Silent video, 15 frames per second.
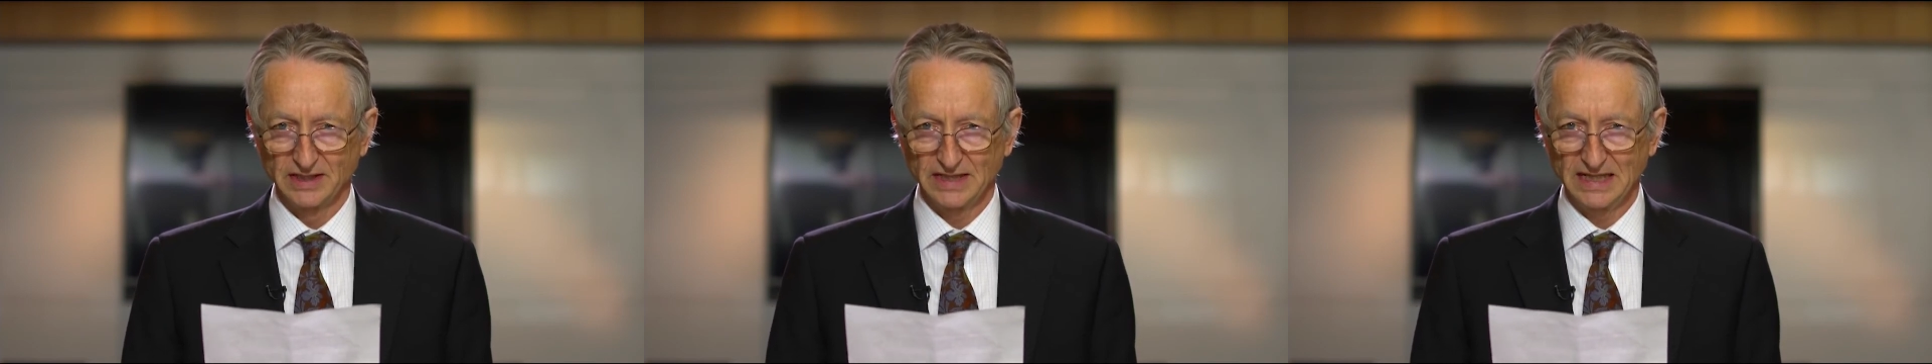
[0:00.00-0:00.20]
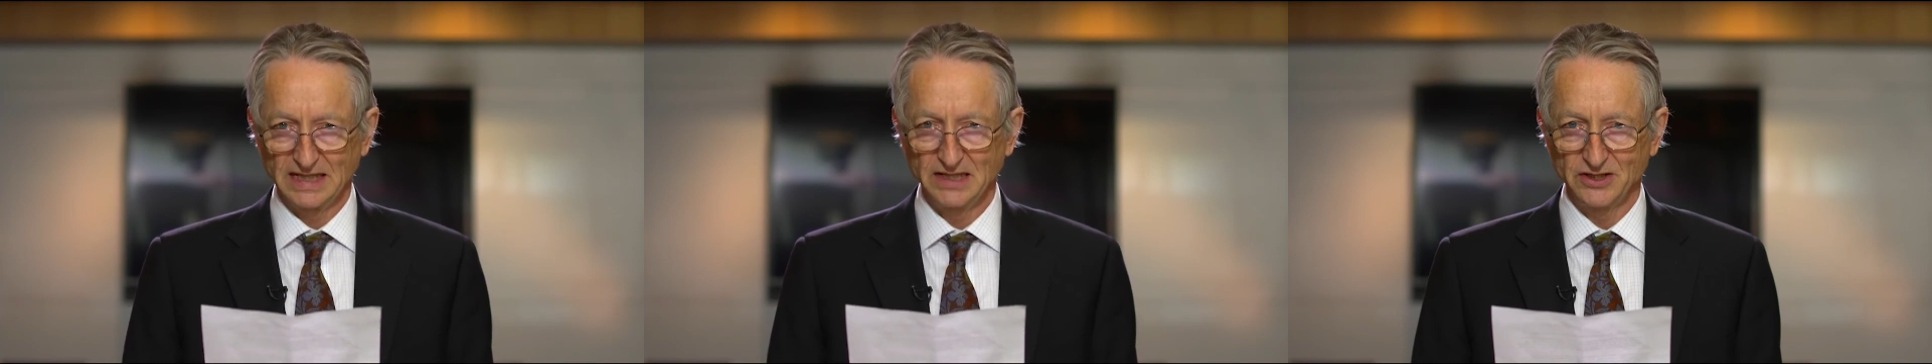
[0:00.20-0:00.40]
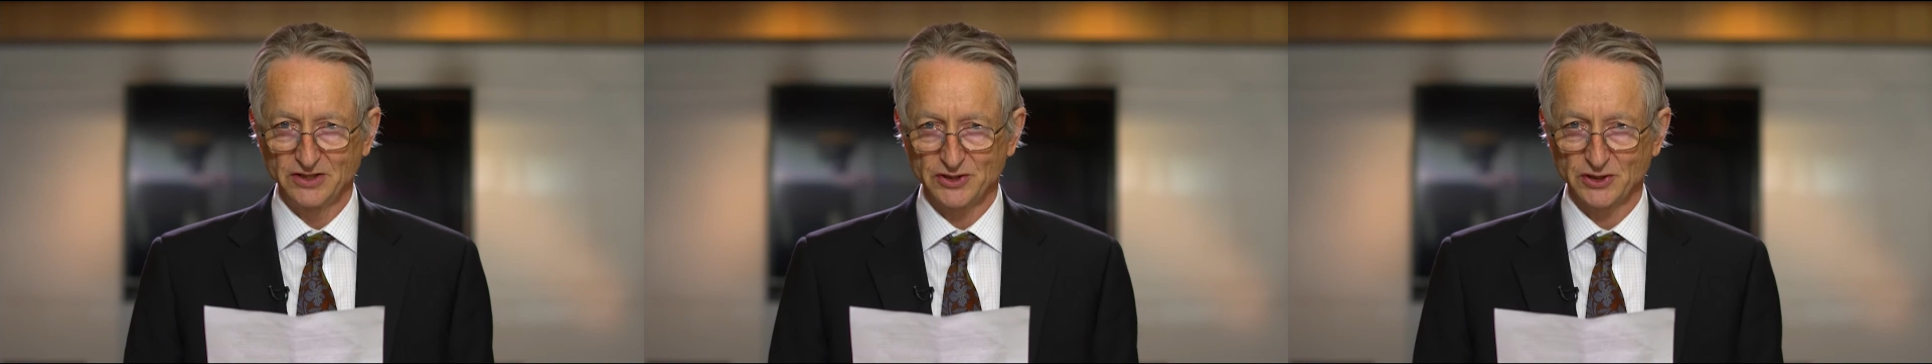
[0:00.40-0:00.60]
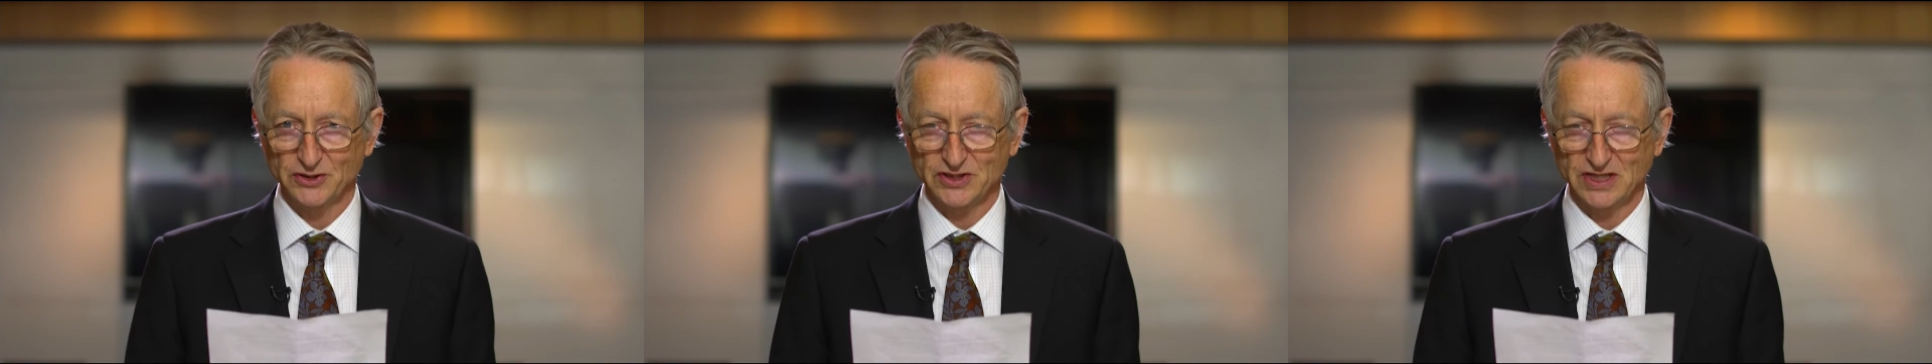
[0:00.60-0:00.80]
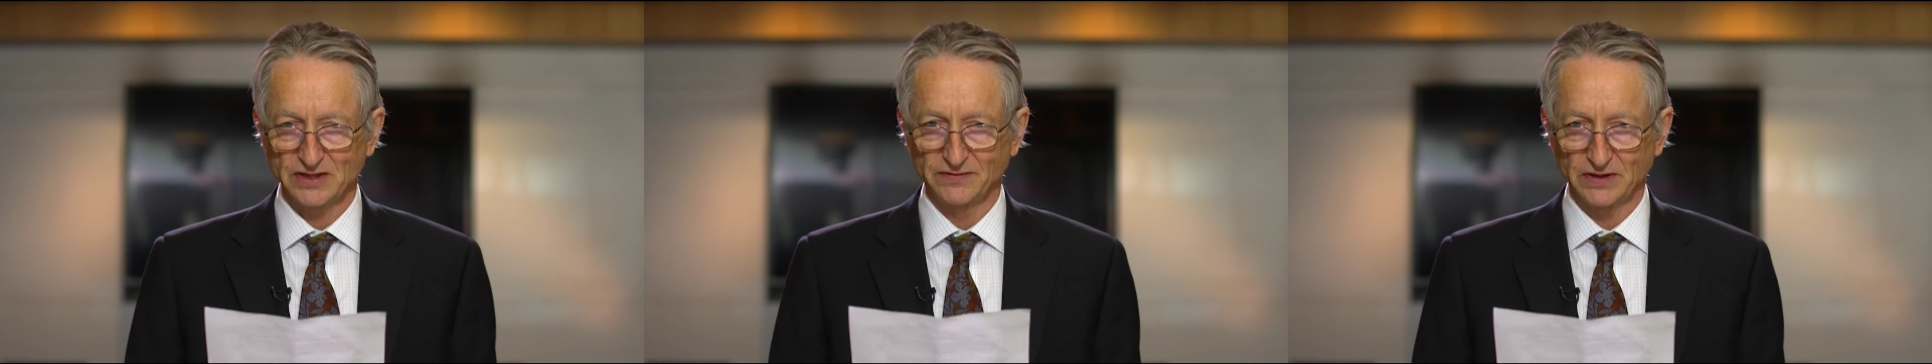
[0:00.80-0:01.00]
Ilya
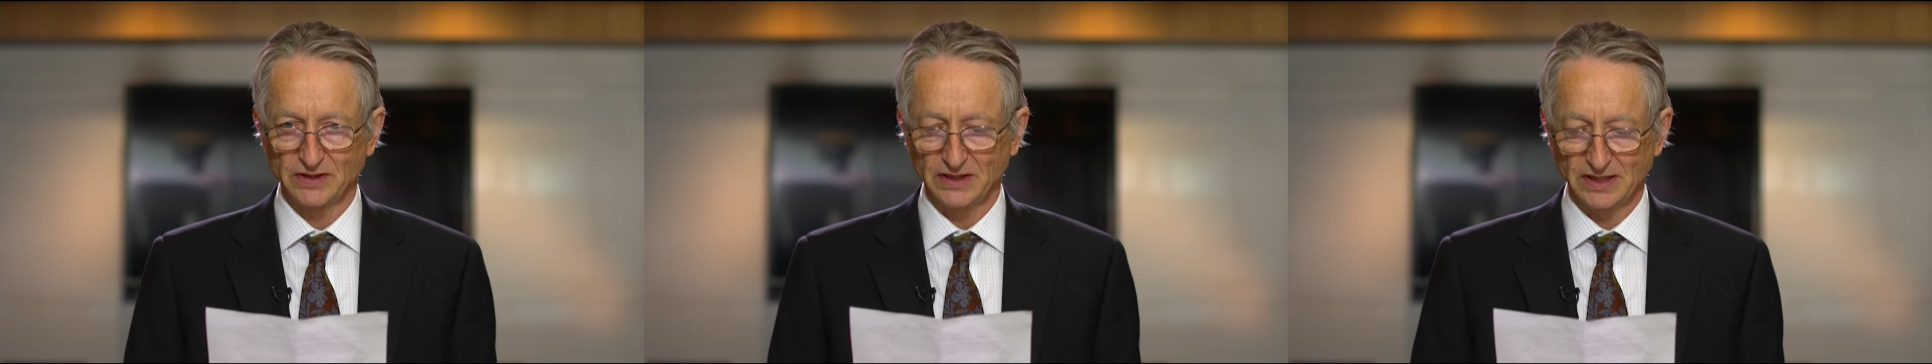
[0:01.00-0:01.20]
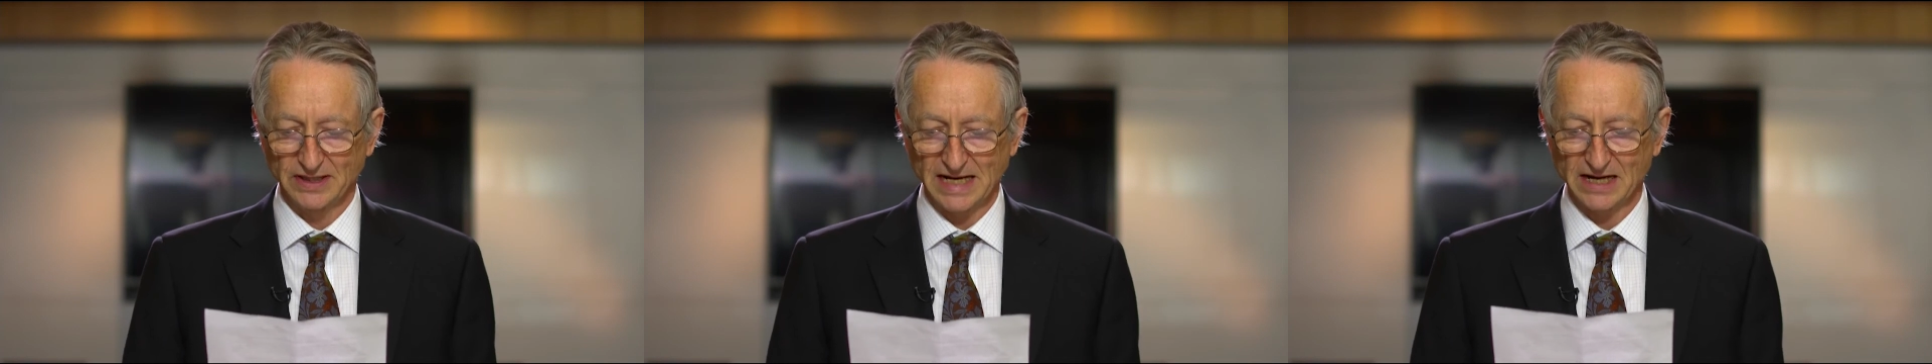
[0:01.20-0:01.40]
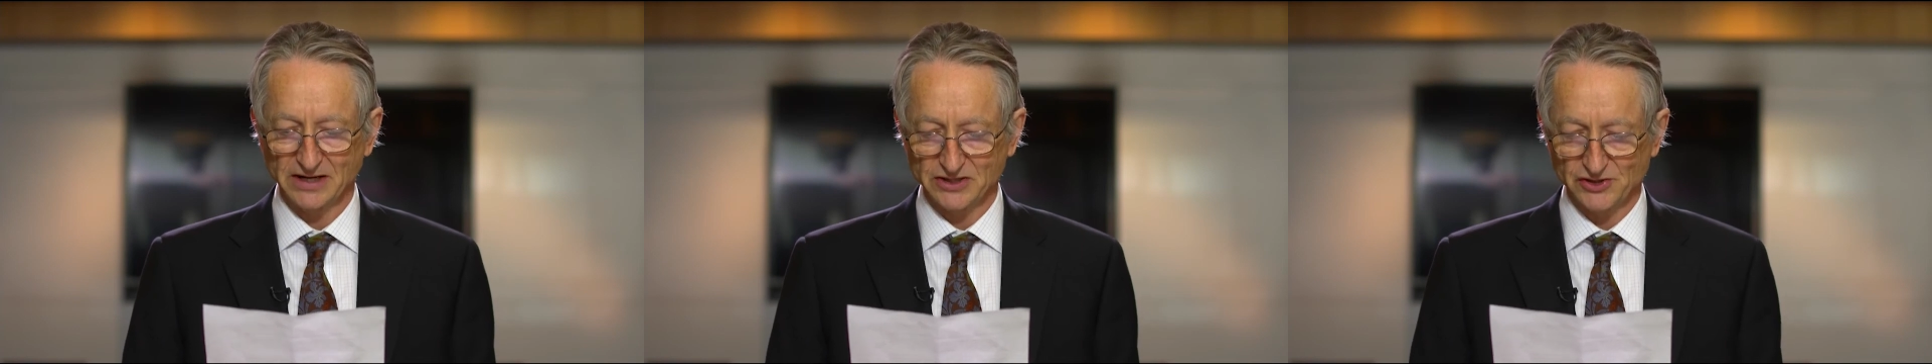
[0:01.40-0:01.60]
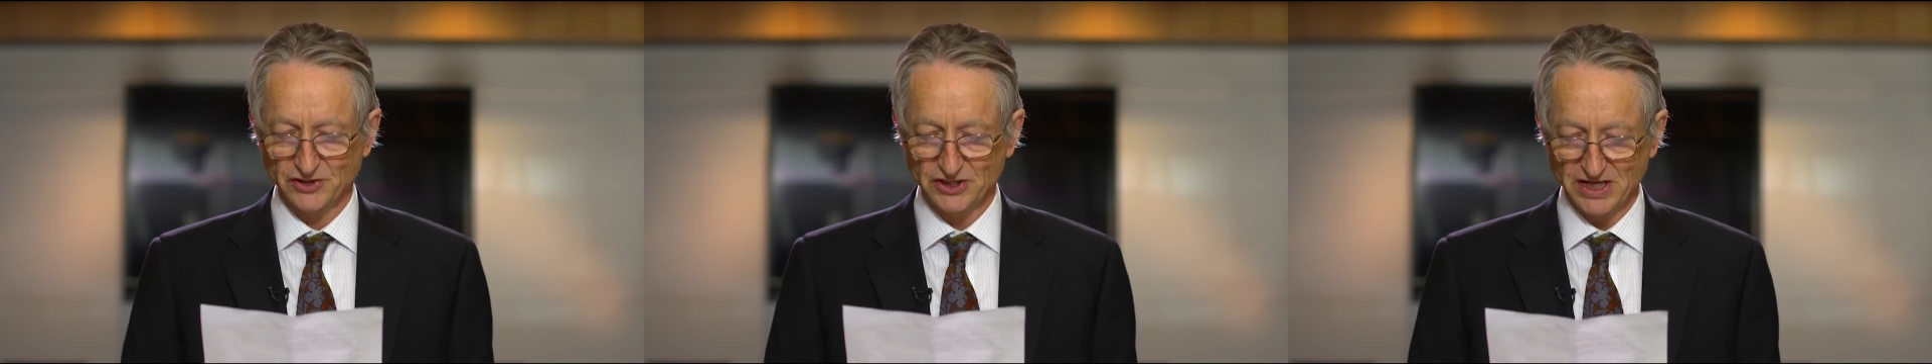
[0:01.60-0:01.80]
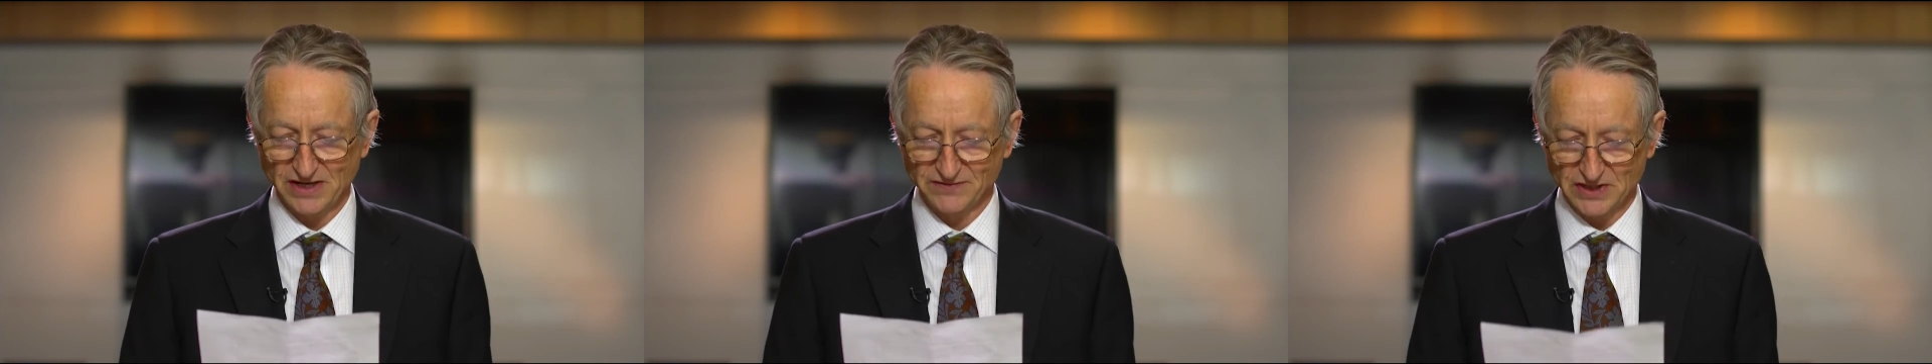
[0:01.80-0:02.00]
Sutskeva and Alex
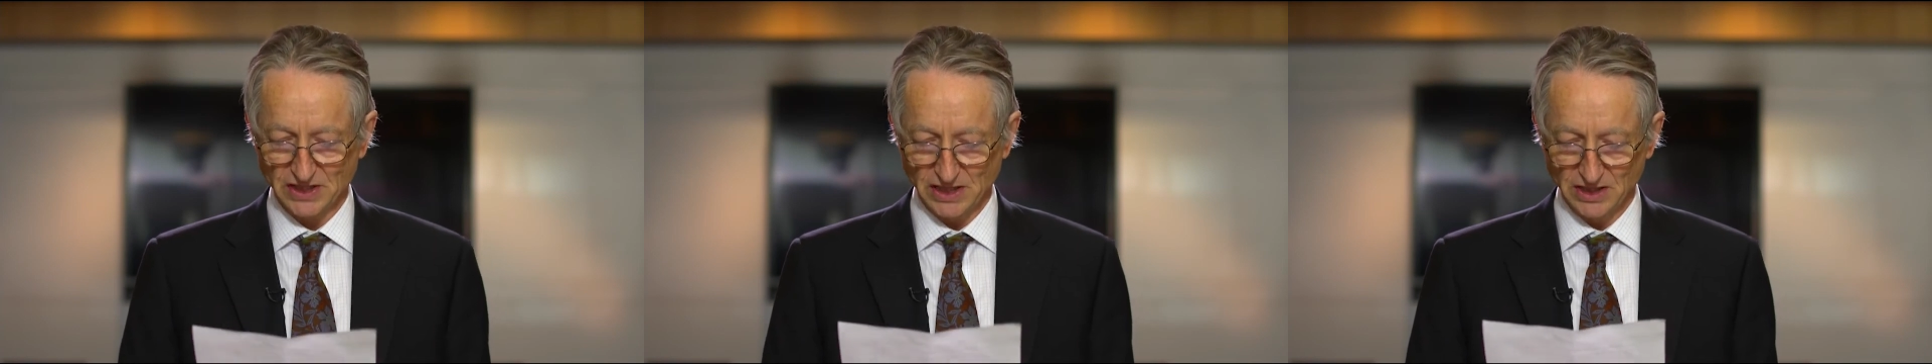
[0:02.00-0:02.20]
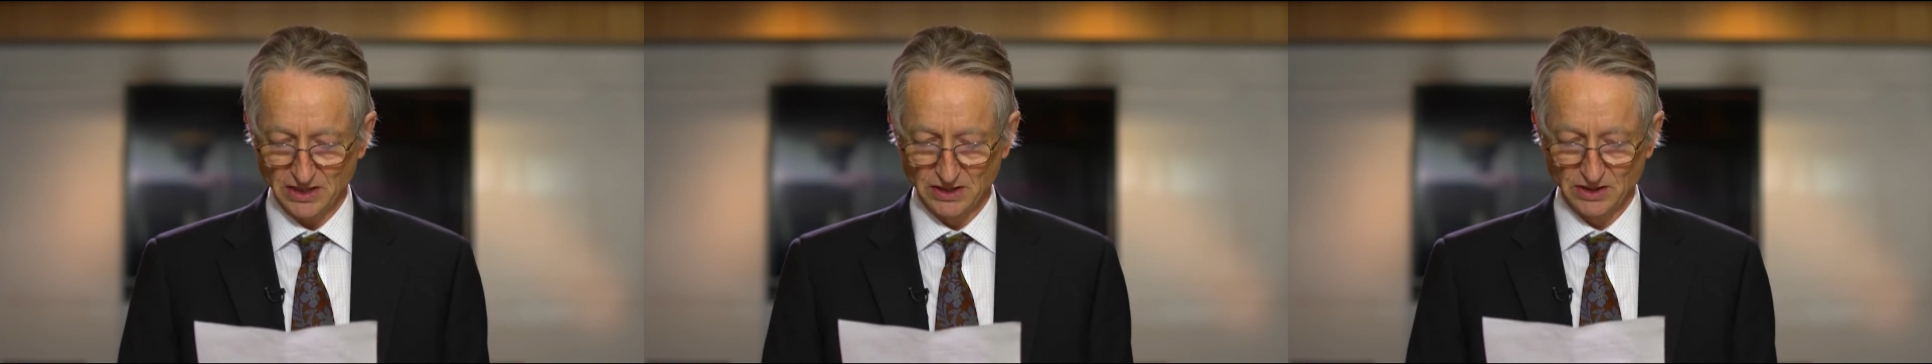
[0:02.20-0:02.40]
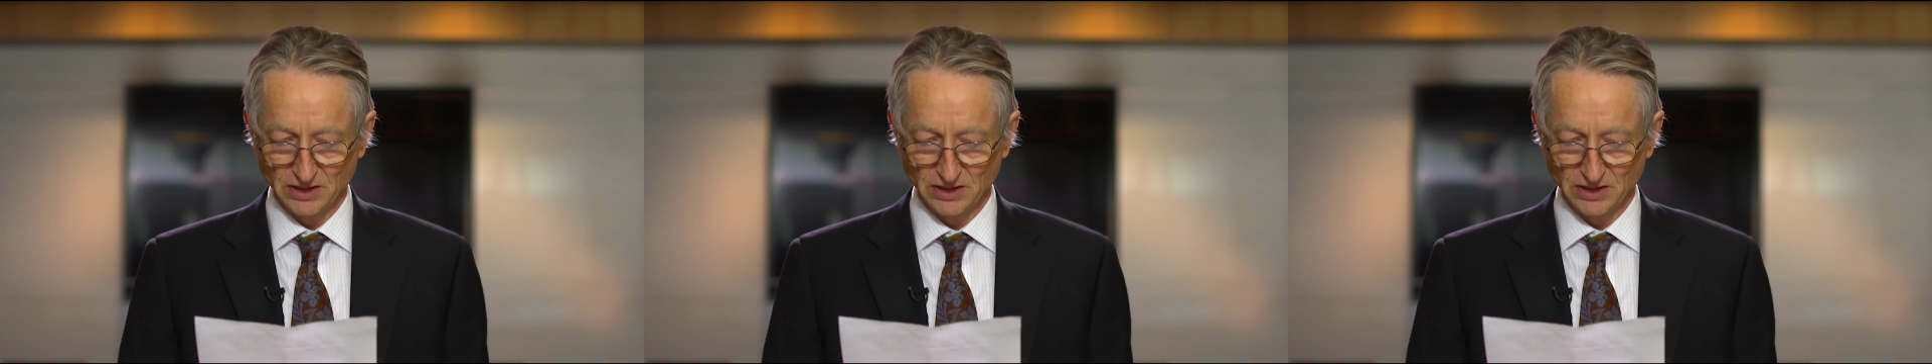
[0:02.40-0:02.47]
Krzyzewski,